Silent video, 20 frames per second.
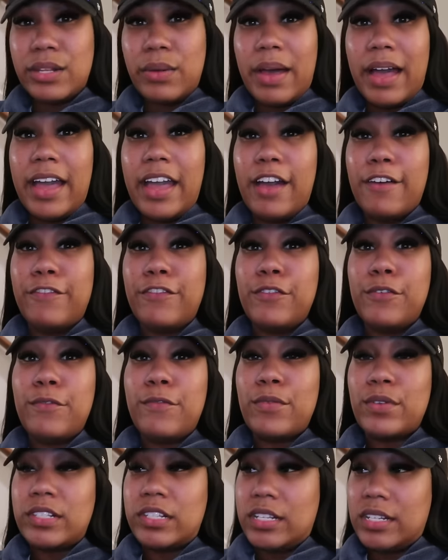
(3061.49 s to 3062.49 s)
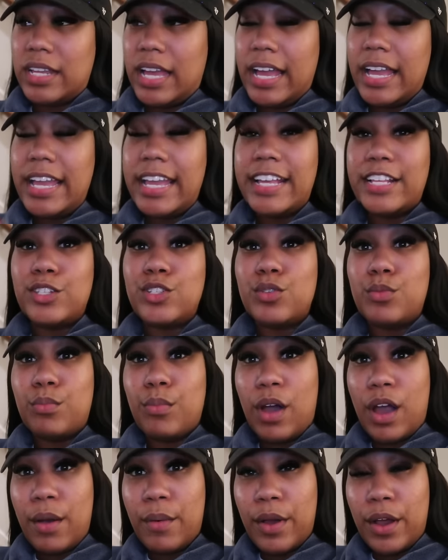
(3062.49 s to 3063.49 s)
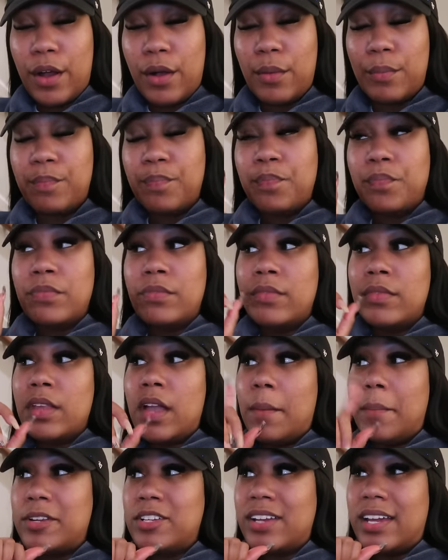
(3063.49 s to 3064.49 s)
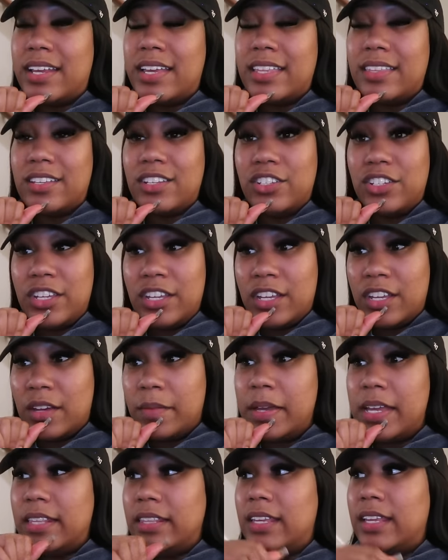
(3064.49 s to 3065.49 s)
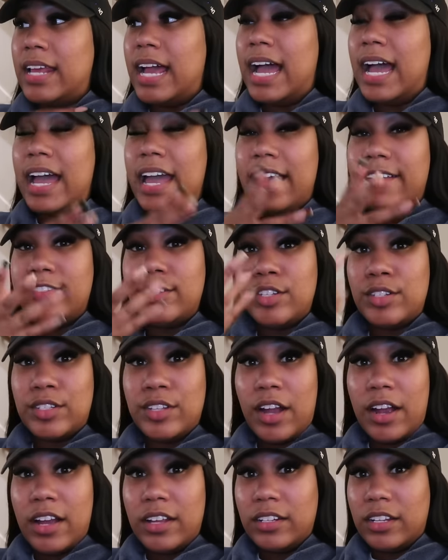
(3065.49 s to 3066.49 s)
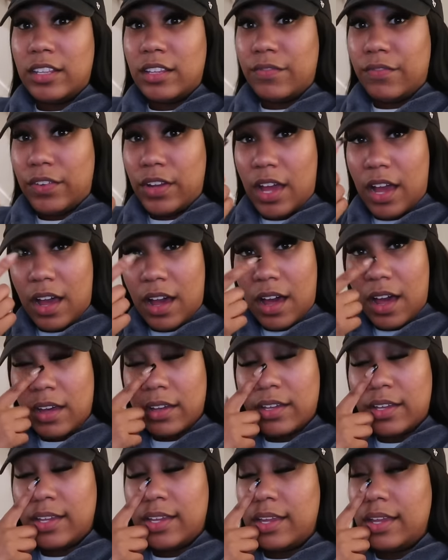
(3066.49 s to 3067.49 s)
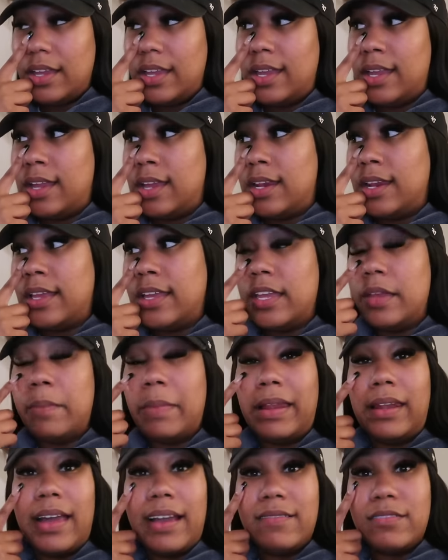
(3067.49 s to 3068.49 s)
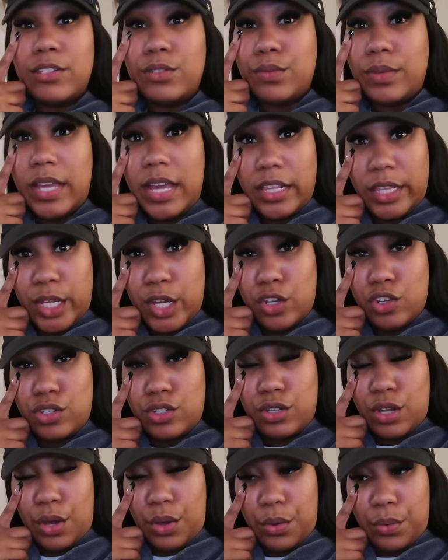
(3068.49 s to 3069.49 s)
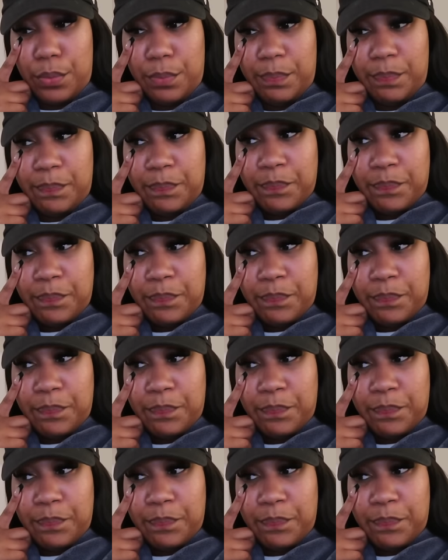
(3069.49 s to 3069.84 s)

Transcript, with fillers: so I have food for tonight and tomorrow. I'm gonna try to hit the gym, and then I have to start another vlog and get my life together. So